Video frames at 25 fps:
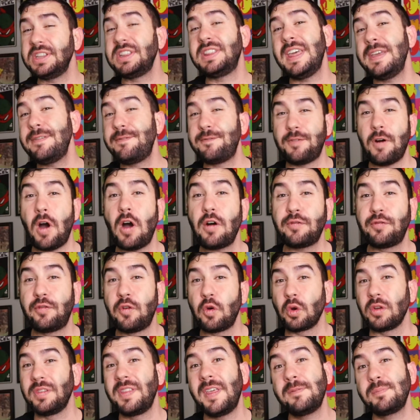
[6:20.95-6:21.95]
that they fought
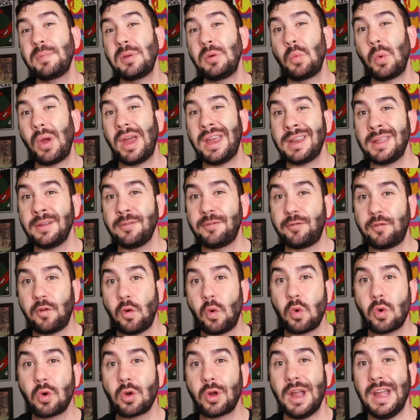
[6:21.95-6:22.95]
for and they've been waiting
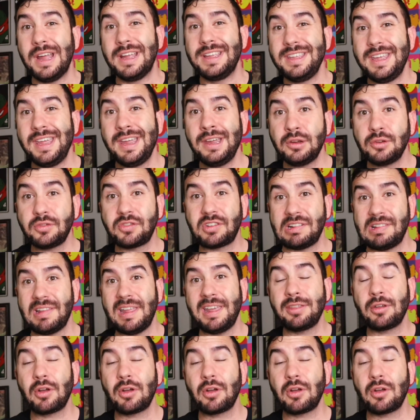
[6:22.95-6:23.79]
4 years to lay